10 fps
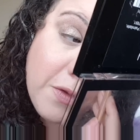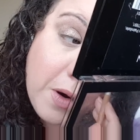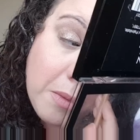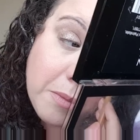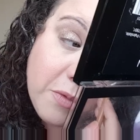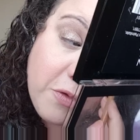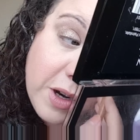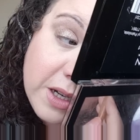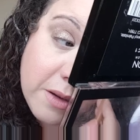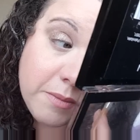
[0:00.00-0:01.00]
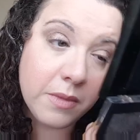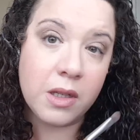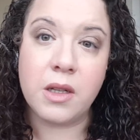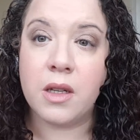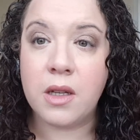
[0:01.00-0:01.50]
from Freedom.
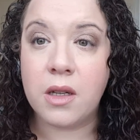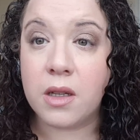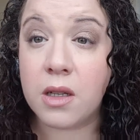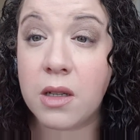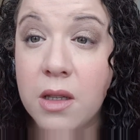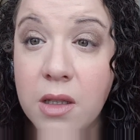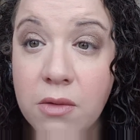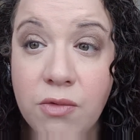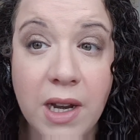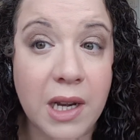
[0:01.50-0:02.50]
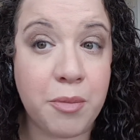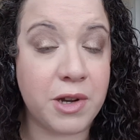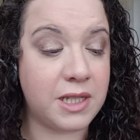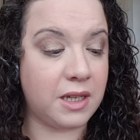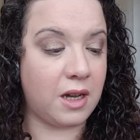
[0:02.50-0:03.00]
Really
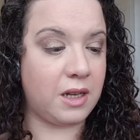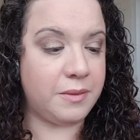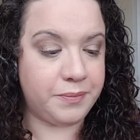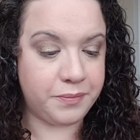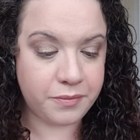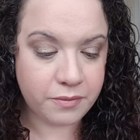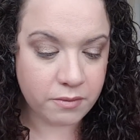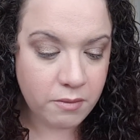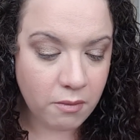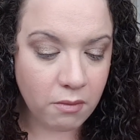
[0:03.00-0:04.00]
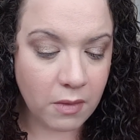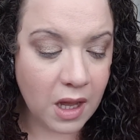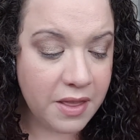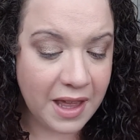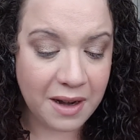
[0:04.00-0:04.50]
pretty colour.
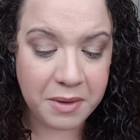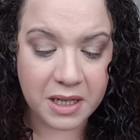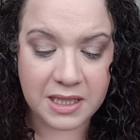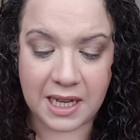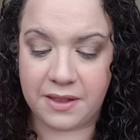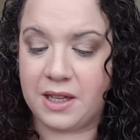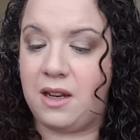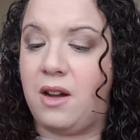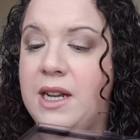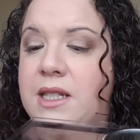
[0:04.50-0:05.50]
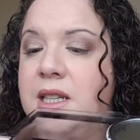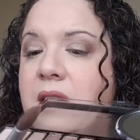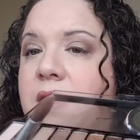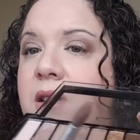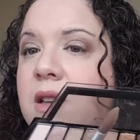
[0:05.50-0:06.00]
And then I'm going to take the
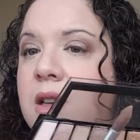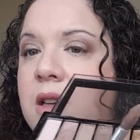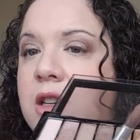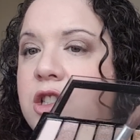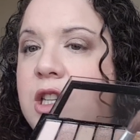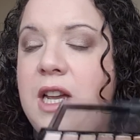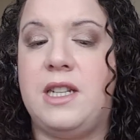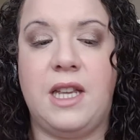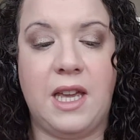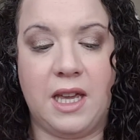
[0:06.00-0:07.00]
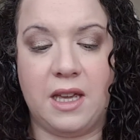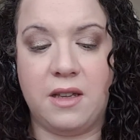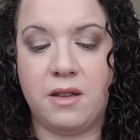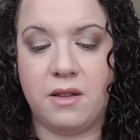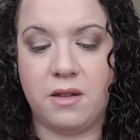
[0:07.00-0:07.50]
lighter shade here